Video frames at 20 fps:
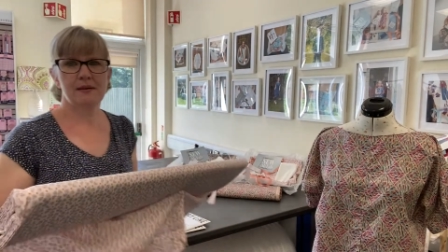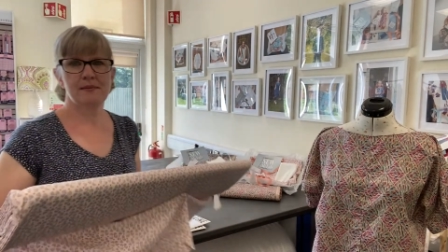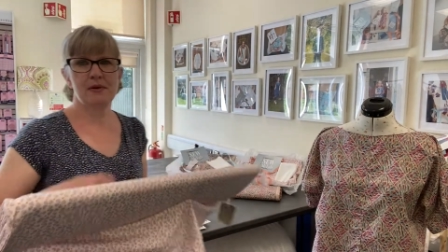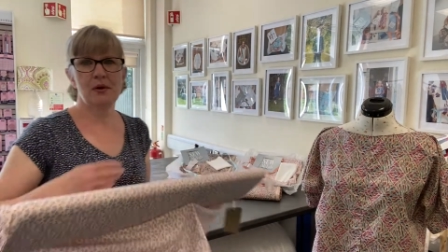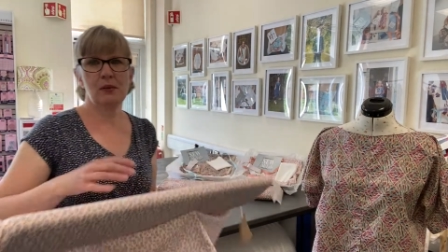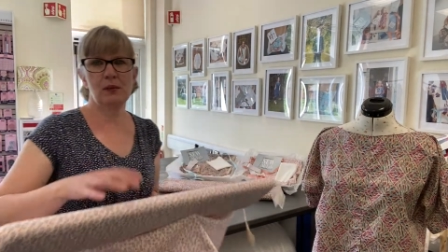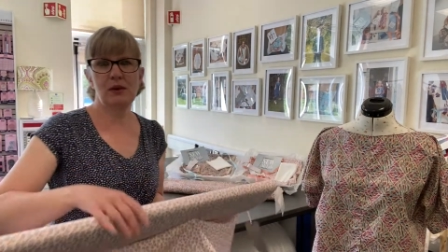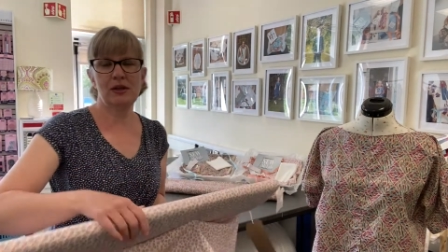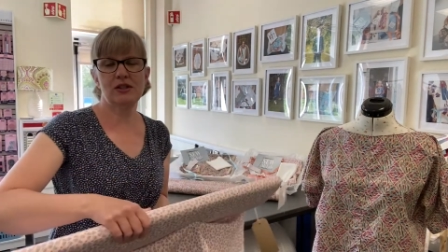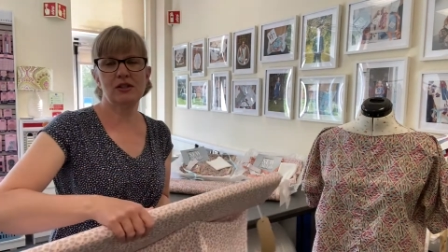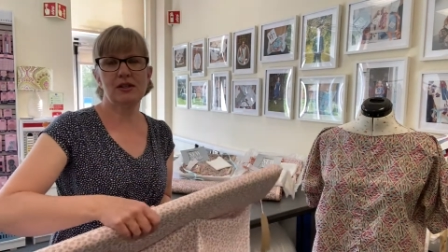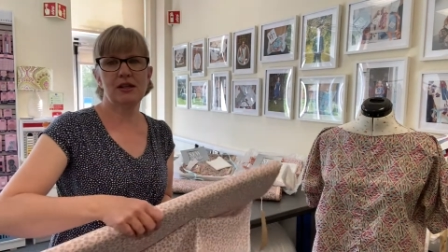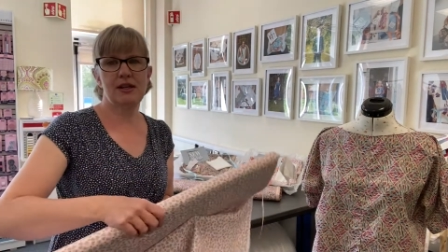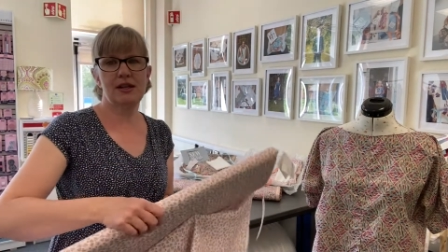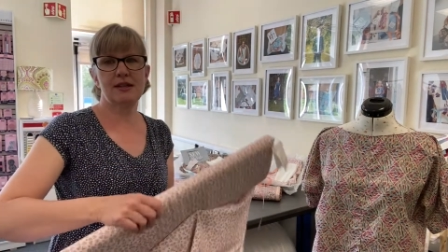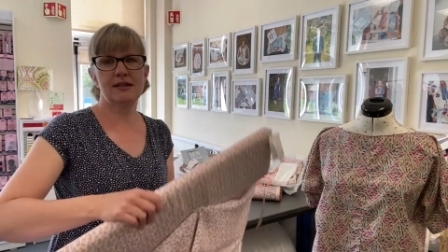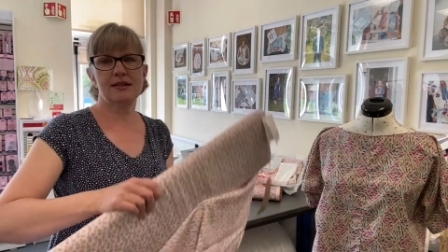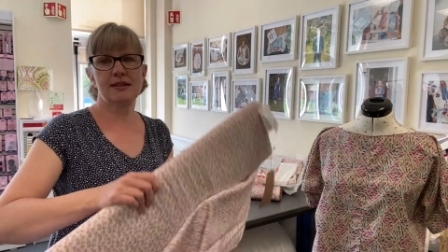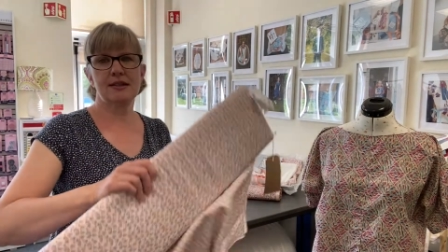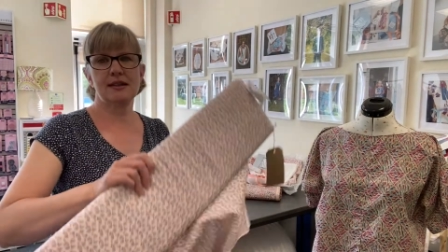which
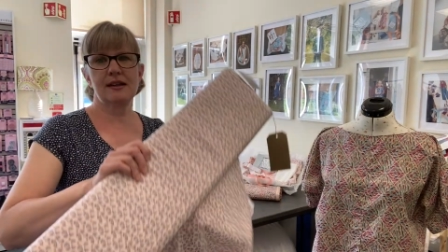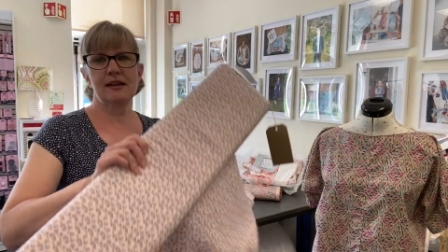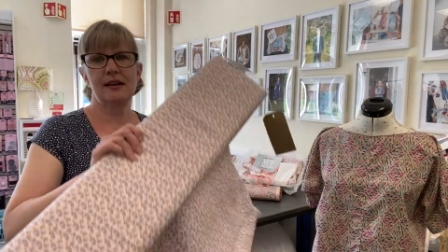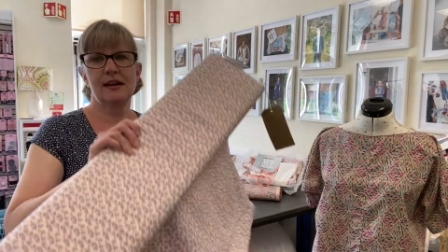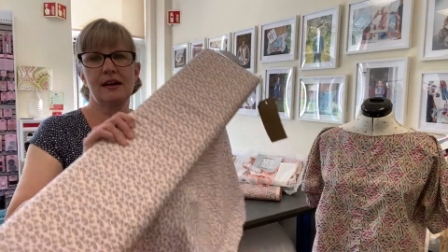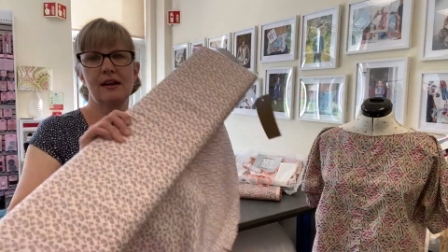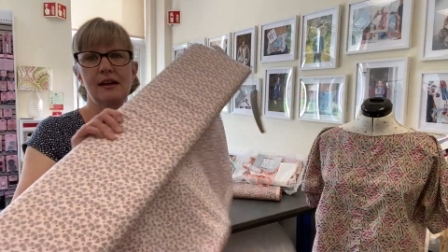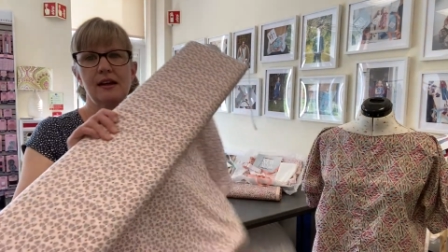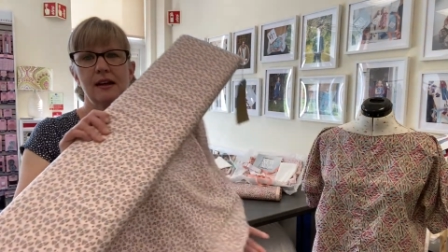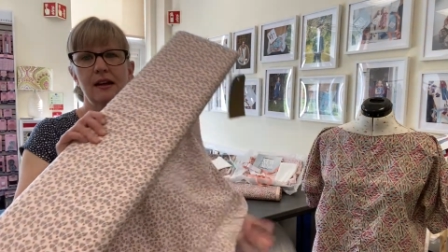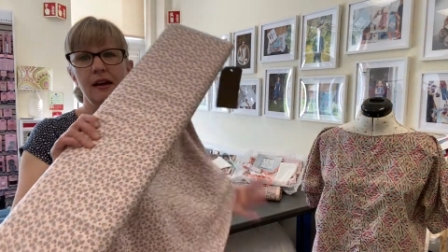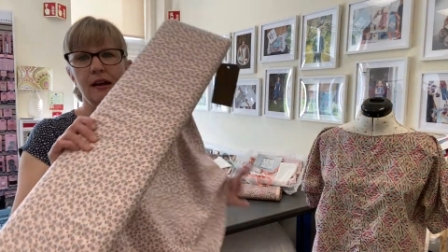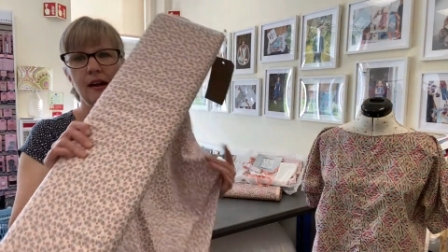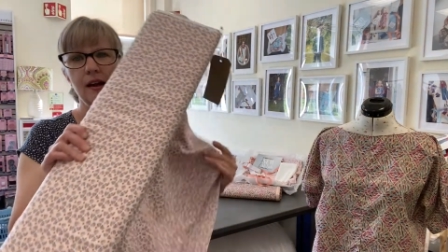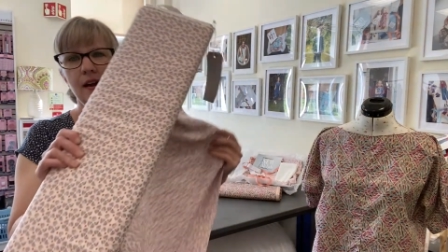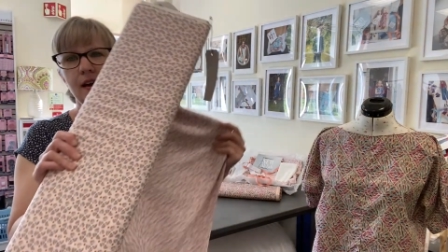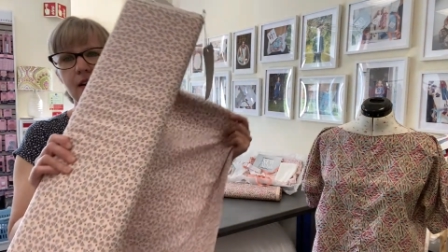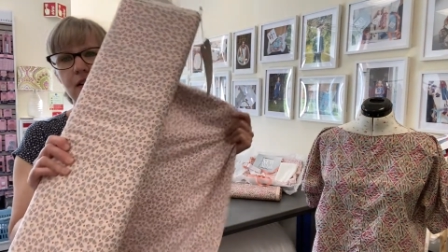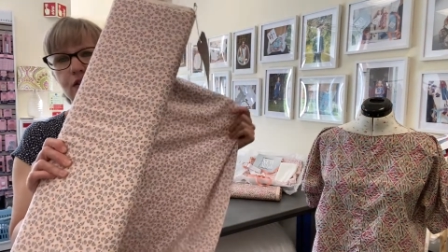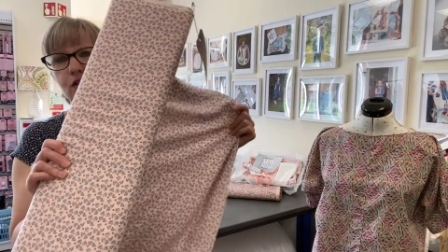is,
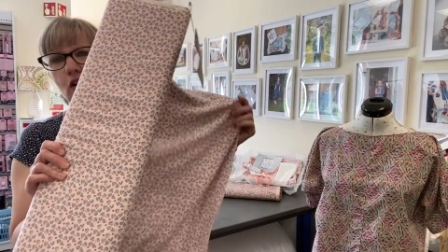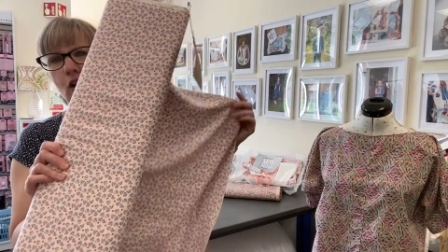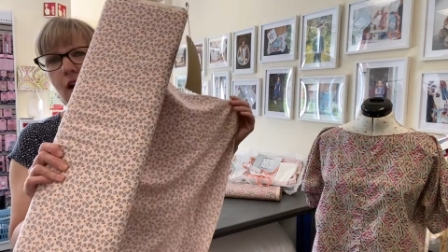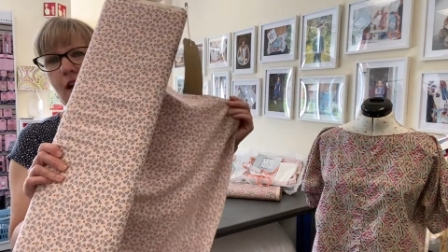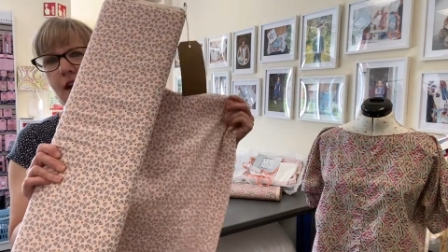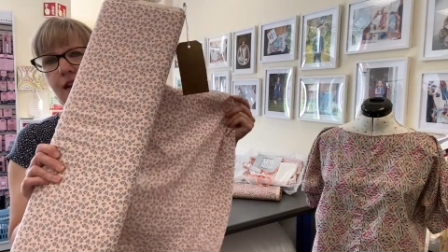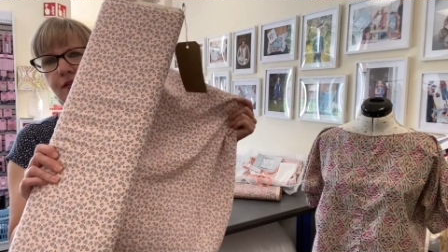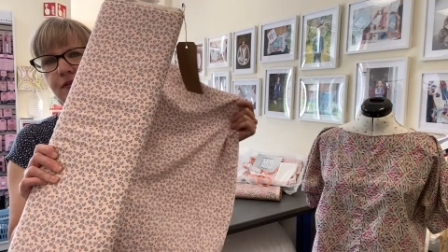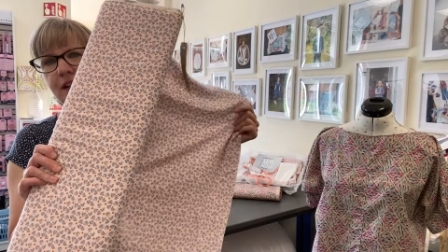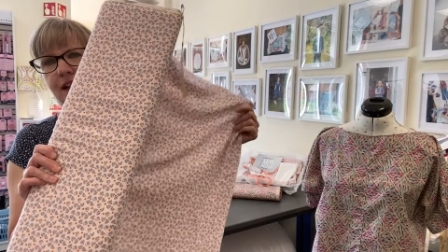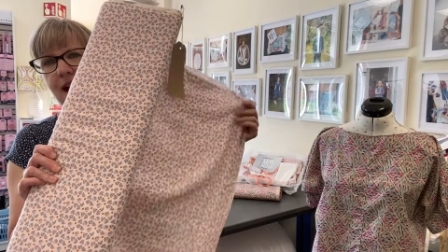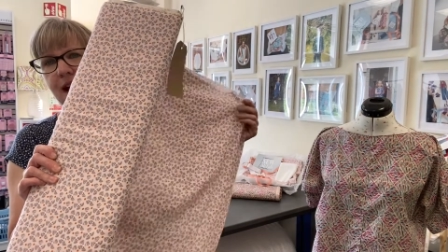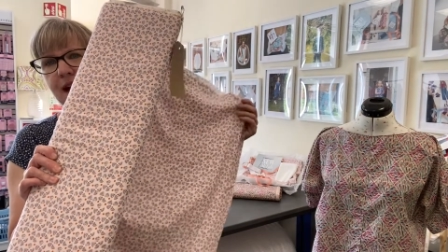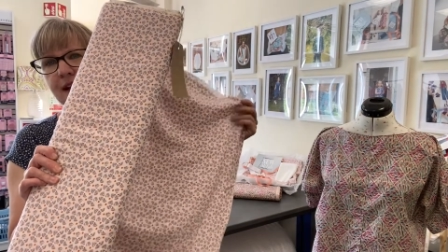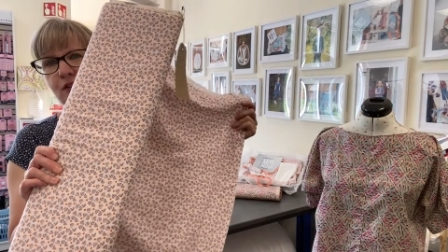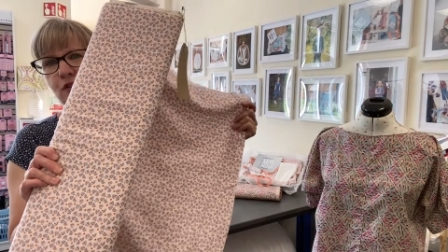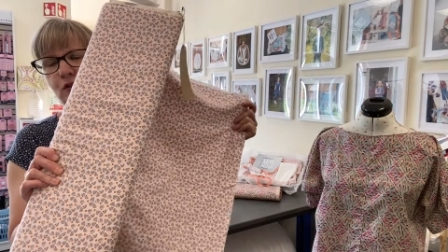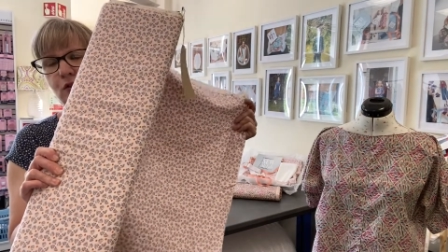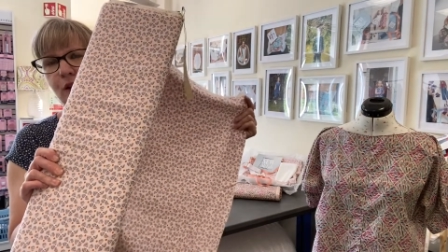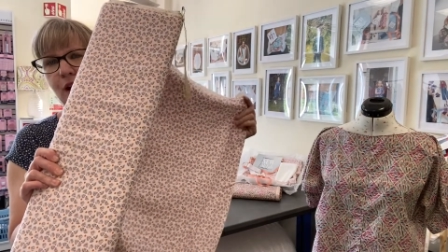it's got a lovely
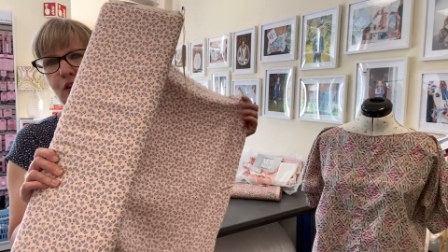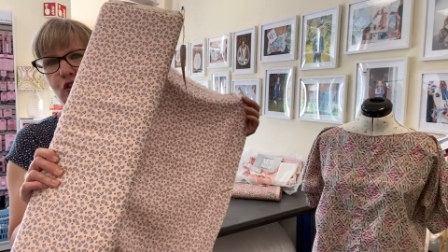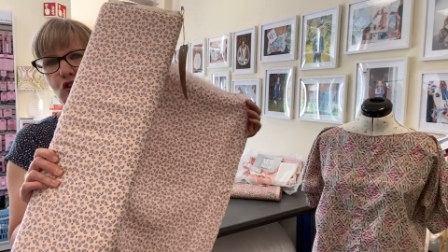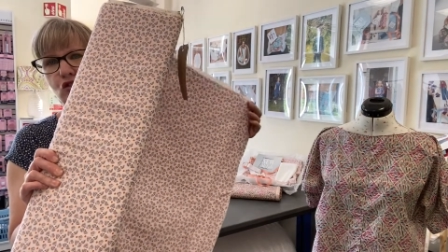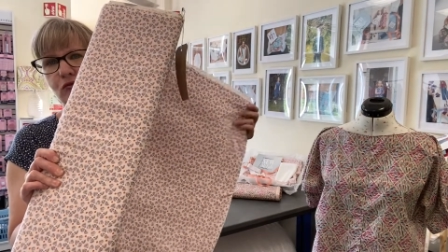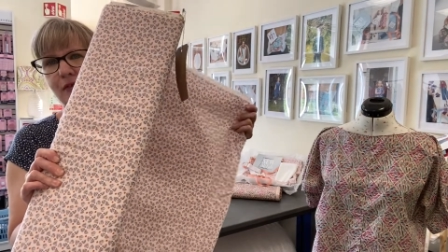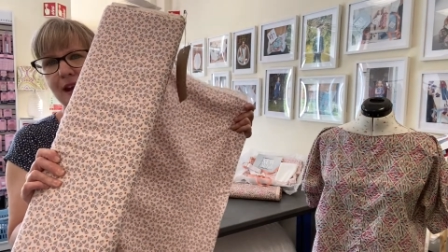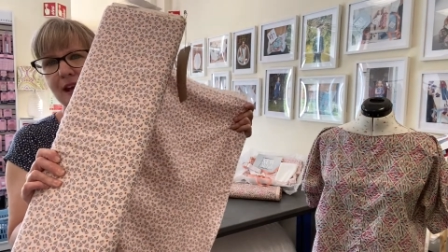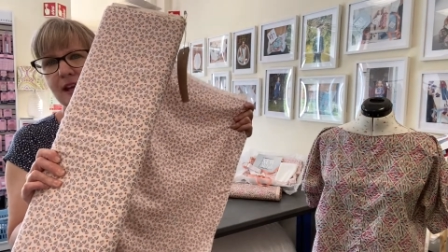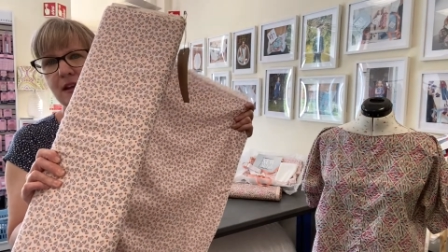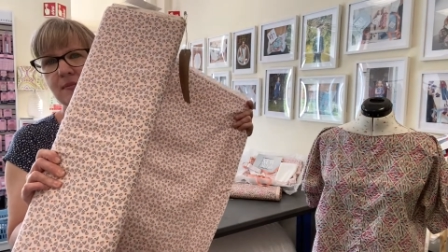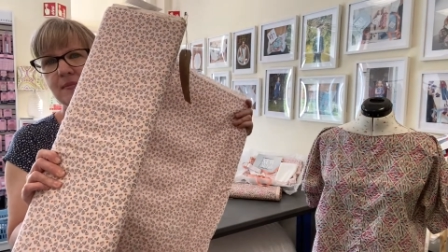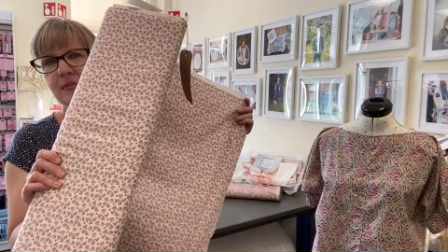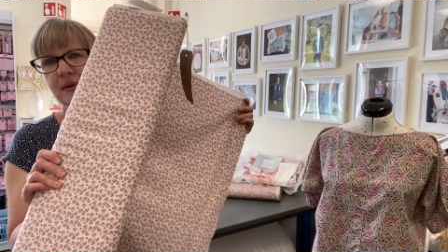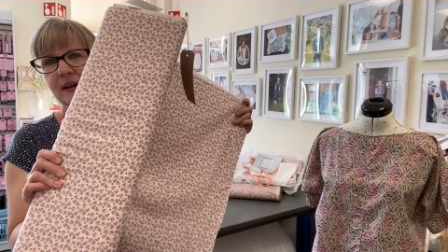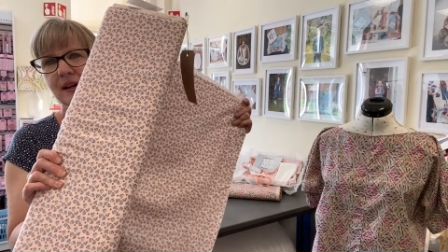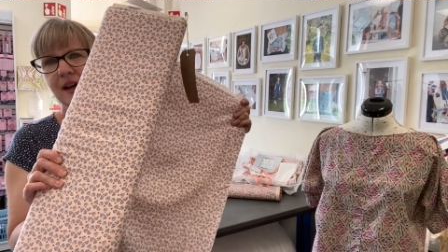handle and drape.